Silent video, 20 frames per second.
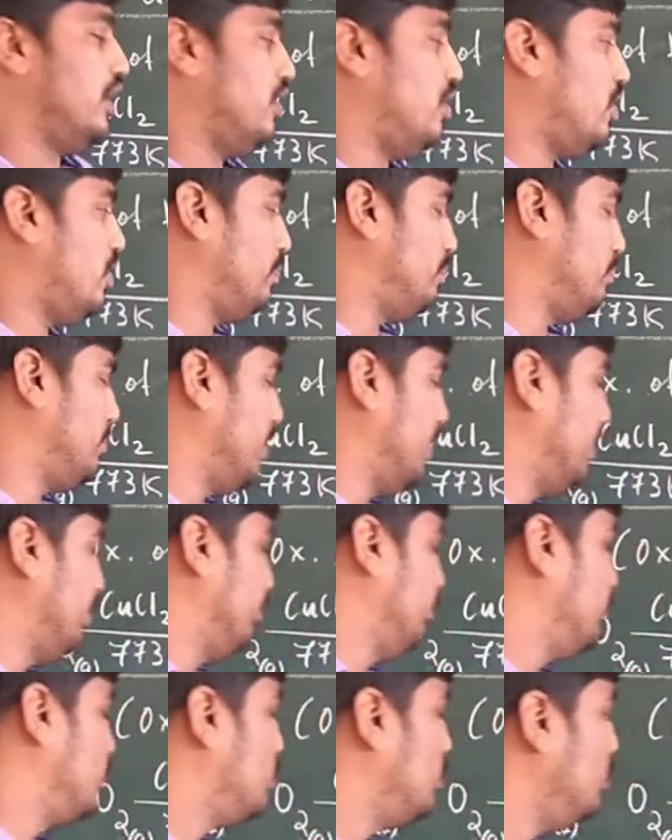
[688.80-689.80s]

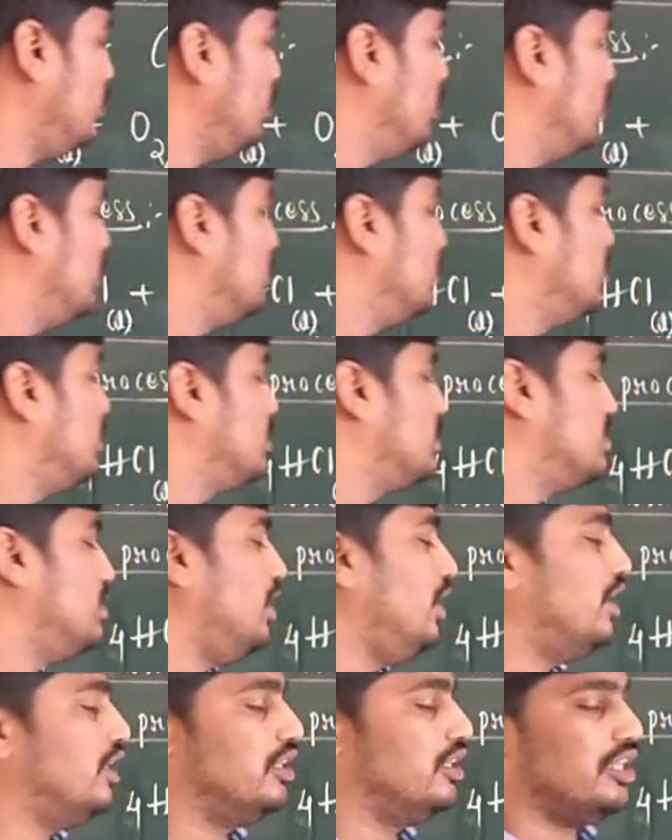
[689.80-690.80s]
obtained. So this is
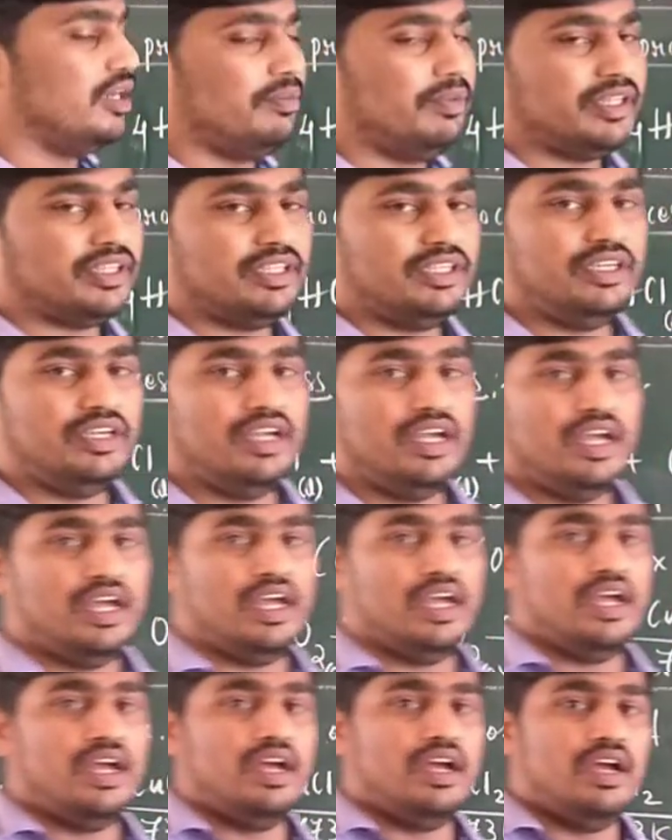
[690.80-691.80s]
the another method.
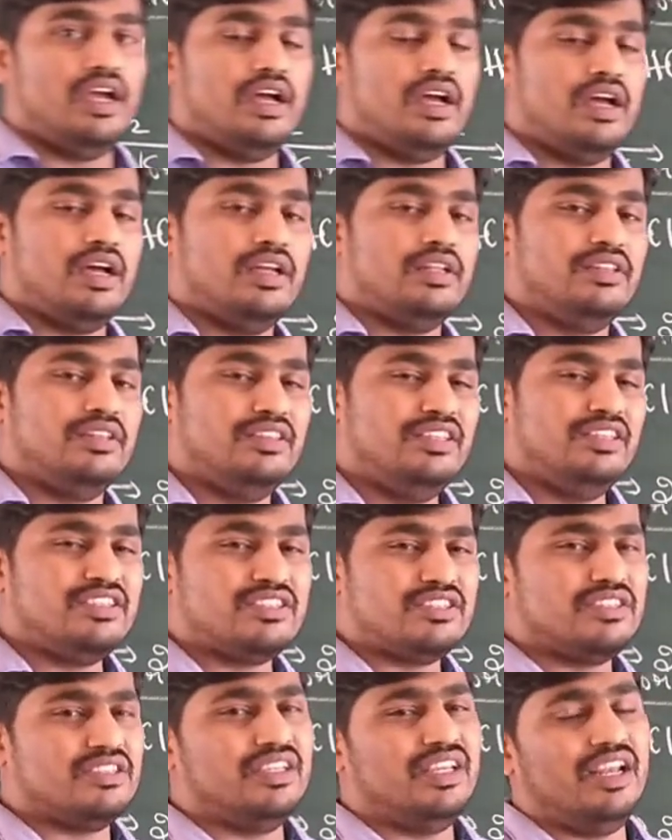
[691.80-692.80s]

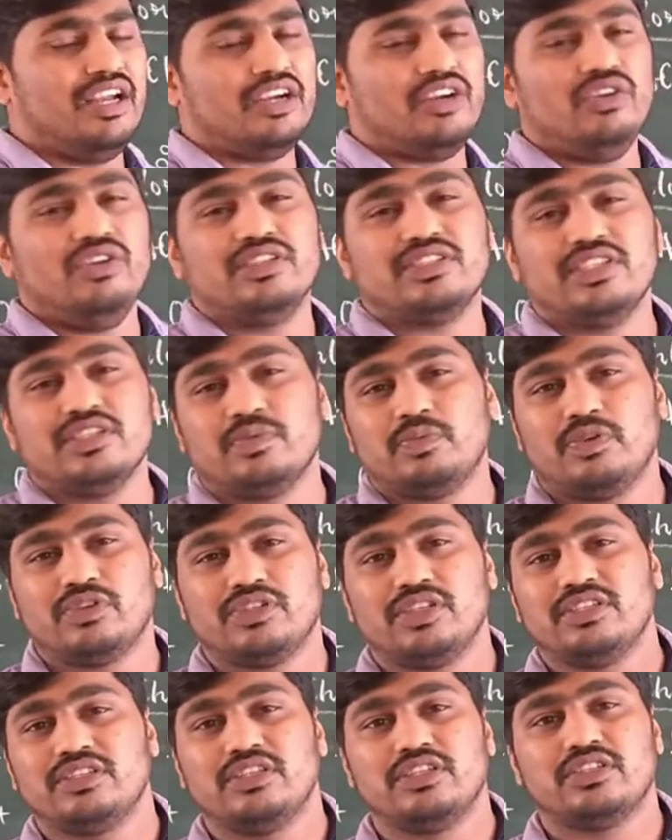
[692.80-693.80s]
This electrolysis
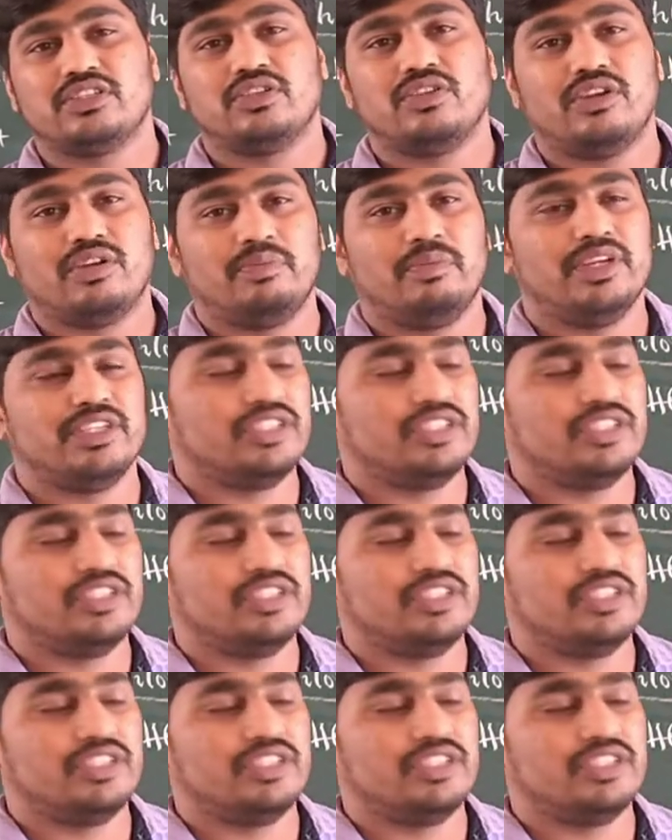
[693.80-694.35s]
process is not much